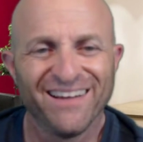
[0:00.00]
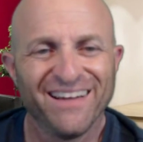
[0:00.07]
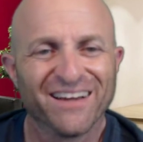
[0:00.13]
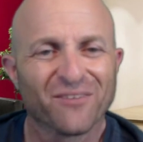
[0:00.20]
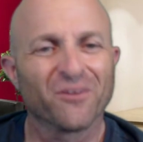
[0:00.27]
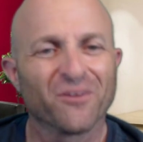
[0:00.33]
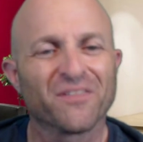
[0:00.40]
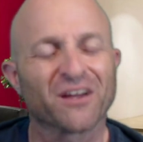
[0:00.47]

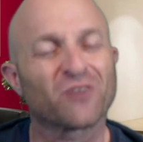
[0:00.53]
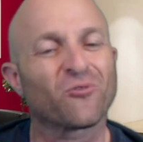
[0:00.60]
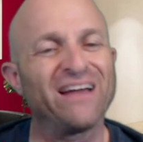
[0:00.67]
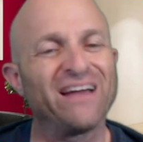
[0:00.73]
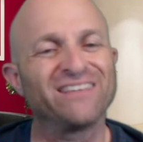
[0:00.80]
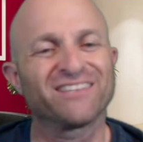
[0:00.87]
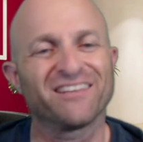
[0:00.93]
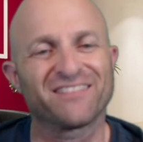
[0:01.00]
Well, the
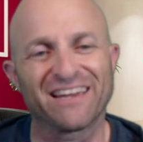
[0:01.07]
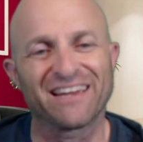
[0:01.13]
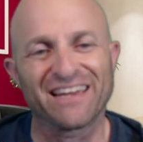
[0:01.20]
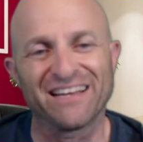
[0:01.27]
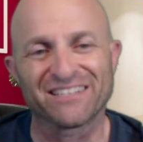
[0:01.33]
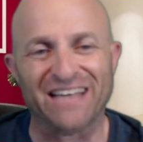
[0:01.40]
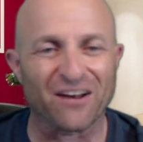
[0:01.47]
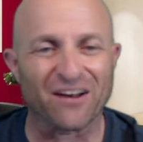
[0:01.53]
crazy thing
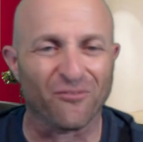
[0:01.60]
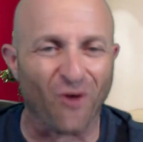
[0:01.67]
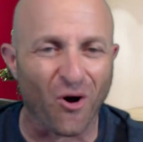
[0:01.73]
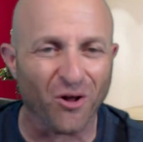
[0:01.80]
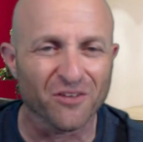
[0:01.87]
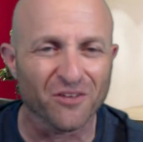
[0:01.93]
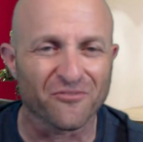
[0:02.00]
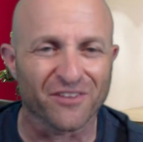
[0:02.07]
is, out of
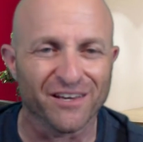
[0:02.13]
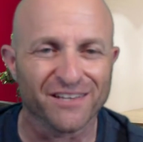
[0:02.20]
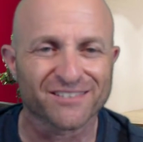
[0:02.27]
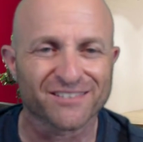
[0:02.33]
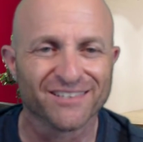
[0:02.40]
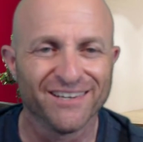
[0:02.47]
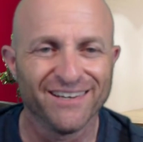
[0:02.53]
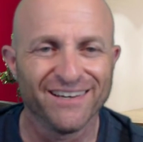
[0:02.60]
all of this,
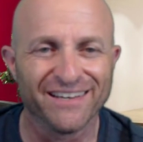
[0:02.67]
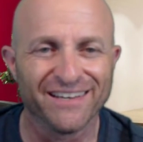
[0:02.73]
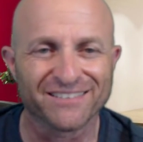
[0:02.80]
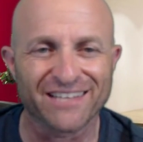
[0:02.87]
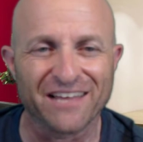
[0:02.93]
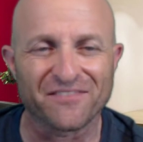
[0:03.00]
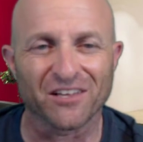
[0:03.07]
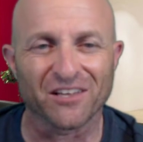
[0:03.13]
is
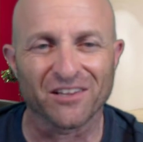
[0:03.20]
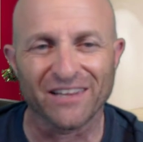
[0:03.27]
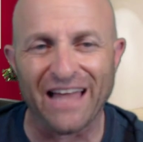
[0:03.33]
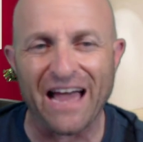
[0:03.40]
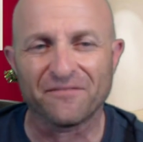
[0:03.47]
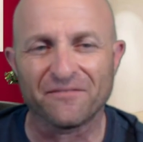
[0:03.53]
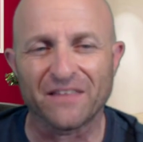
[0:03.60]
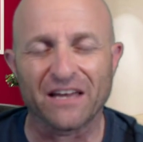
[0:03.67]
the
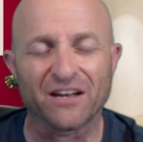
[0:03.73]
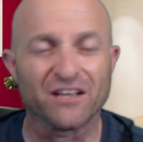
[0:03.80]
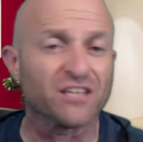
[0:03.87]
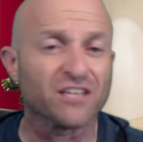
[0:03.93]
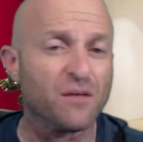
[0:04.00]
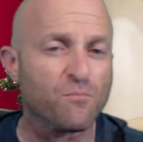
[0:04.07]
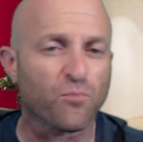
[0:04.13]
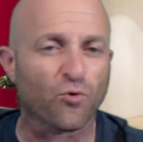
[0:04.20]
left that is
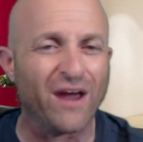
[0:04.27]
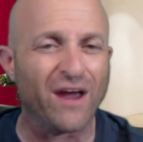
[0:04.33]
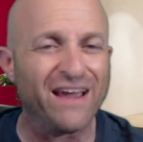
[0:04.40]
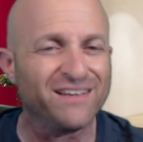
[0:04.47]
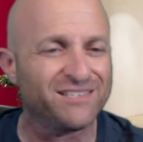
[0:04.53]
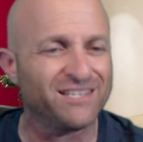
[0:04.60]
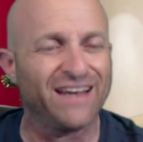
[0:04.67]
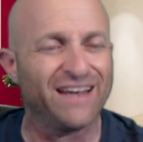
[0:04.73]

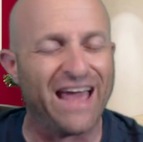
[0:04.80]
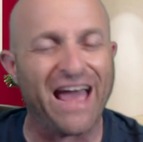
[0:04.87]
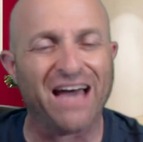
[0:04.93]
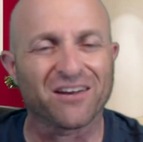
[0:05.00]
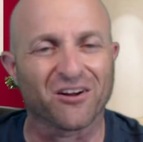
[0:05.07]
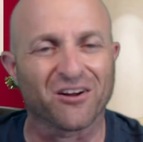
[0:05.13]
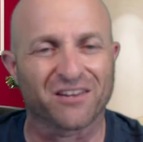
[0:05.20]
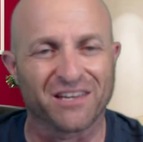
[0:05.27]
embracing
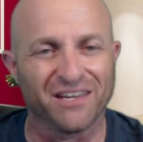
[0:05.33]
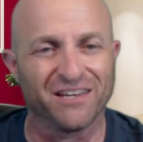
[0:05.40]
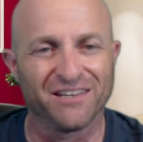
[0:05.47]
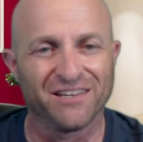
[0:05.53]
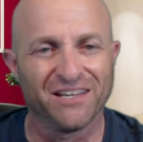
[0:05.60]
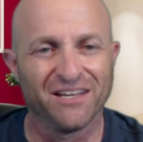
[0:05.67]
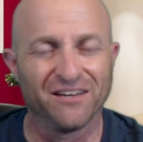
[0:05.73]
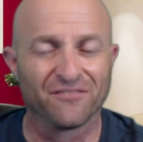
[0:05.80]
anarchy
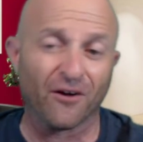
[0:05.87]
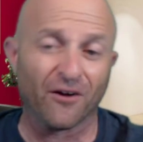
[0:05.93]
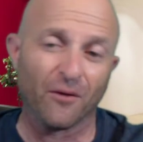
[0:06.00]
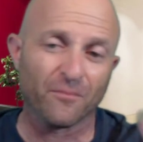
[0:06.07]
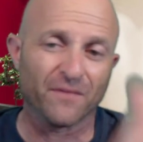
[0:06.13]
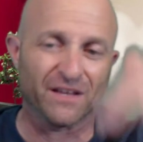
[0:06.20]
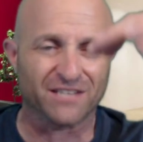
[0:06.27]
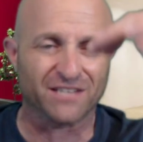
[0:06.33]

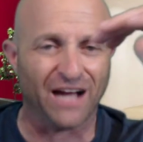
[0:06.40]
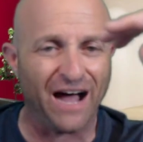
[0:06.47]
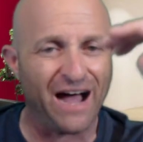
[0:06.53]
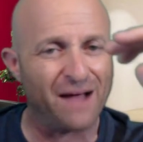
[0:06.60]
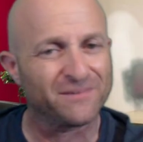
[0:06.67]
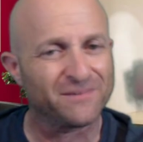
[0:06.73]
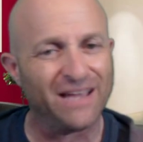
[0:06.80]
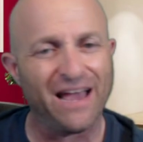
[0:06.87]
from the
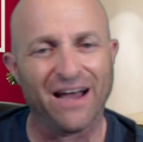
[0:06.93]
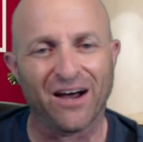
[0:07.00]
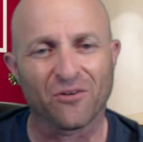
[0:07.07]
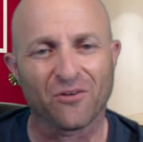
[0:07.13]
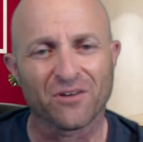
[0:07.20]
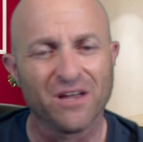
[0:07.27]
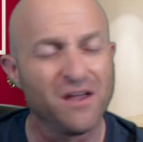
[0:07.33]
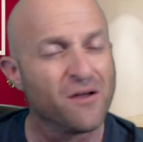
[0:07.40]
top
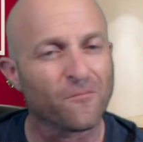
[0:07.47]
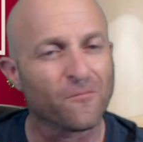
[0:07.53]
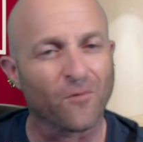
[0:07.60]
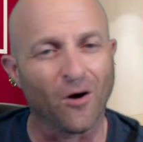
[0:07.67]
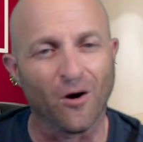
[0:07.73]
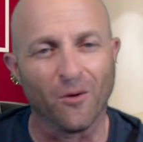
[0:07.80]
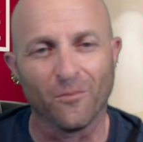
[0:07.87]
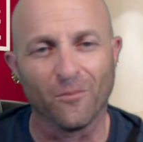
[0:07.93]
down,
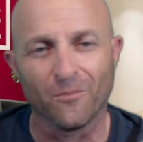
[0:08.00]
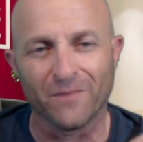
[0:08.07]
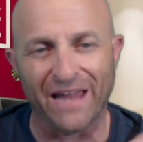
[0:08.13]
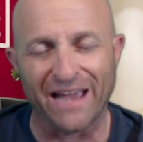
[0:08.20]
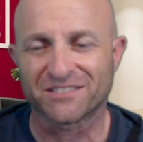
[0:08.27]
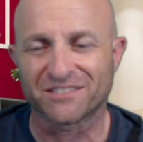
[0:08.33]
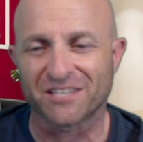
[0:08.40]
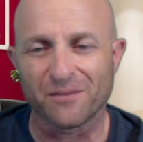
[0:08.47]
from
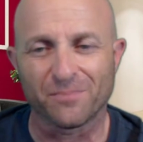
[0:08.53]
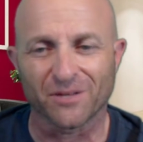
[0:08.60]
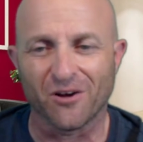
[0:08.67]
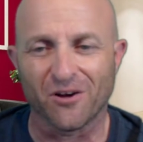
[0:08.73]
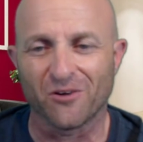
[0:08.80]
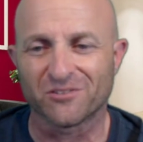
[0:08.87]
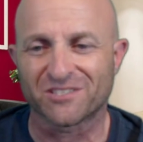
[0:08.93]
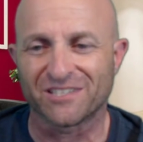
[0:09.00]
Nancy
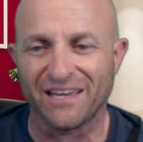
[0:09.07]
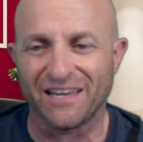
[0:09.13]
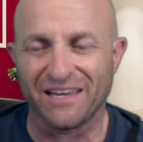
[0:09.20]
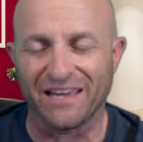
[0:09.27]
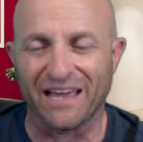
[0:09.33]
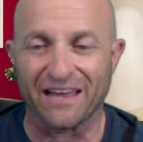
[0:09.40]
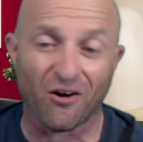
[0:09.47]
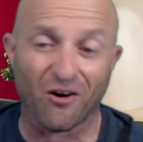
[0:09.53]

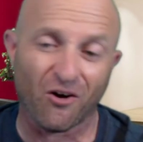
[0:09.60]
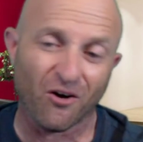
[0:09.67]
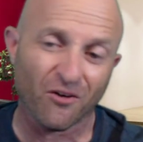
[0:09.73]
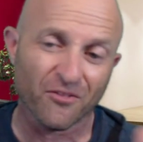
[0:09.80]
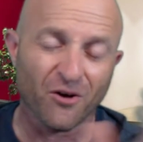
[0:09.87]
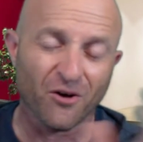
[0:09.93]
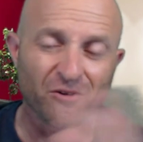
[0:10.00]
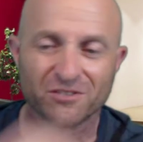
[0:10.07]
Pelosi and all
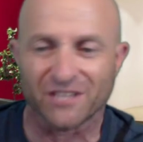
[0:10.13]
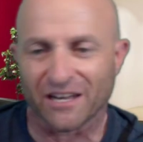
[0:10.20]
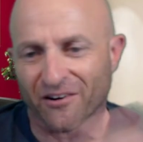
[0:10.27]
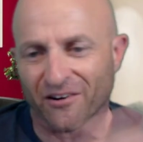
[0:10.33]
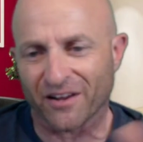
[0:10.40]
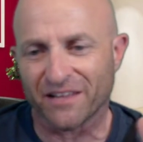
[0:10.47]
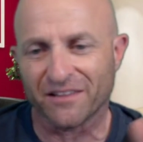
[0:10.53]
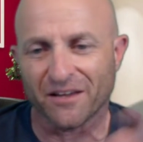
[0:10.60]
those that are
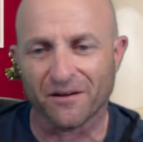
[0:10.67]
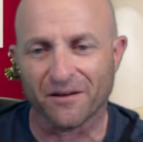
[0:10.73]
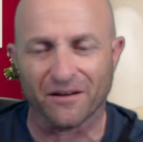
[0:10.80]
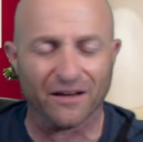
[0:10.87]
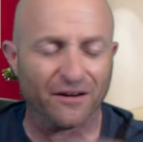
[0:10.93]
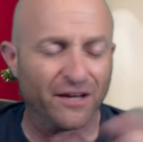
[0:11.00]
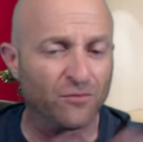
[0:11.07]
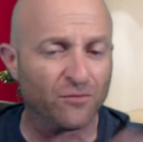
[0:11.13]

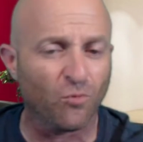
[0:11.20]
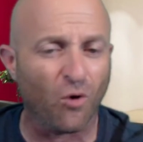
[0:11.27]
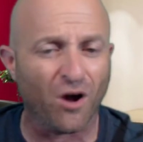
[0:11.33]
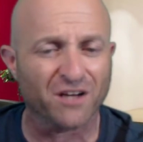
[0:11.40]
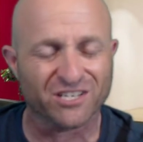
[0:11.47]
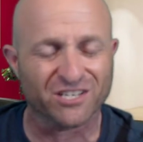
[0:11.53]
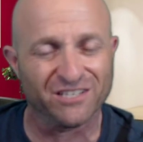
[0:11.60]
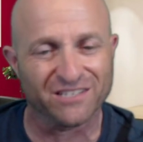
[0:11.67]
in
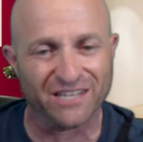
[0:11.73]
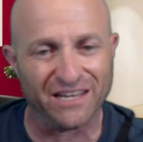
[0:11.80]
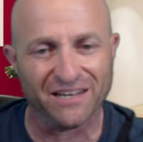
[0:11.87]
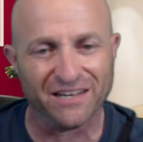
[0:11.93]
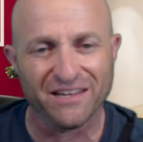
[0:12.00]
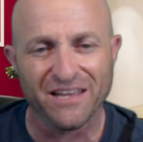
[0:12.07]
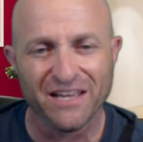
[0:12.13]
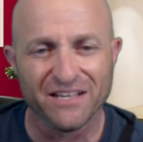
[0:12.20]

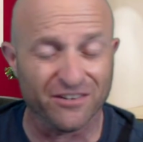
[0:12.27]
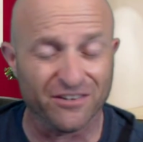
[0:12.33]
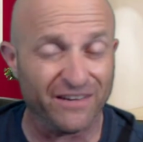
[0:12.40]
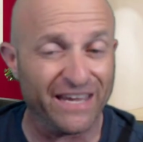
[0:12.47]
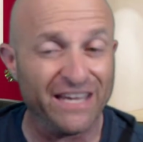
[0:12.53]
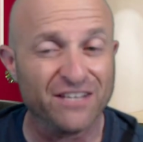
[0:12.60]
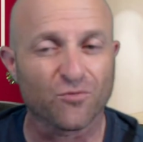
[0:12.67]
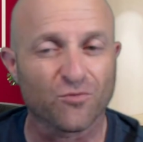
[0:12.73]
Washington to
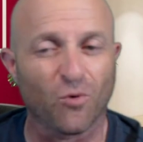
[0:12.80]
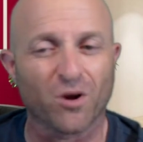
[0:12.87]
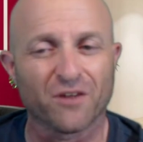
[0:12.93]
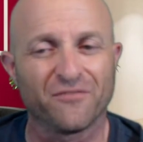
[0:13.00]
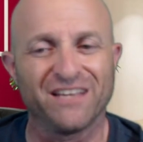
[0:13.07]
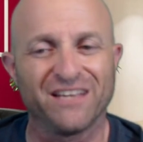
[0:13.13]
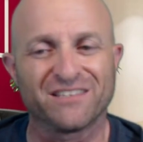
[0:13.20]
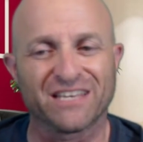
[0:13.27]
each one of
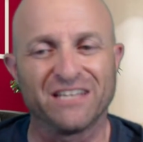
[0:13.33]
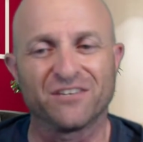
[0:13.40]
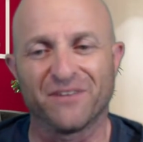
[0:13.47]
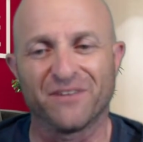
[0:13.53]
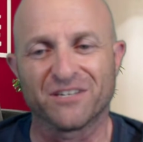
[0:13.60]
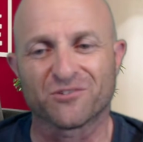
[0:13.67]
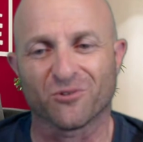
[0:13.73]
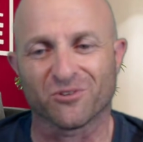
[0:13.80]
these
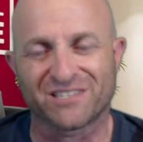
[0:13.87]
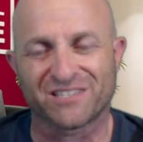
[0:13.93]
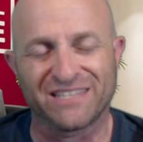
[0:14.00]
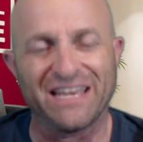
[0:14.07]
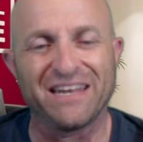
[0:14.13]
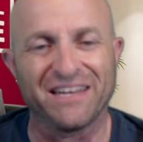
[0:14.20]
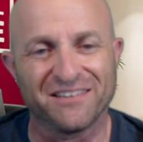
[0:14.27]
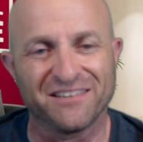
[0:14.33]
individual
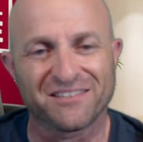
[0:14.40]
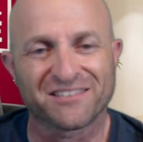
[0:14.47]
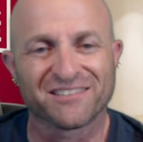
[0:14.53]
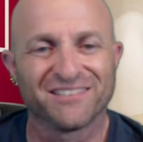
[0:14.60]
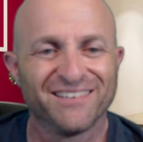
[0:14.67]
cities,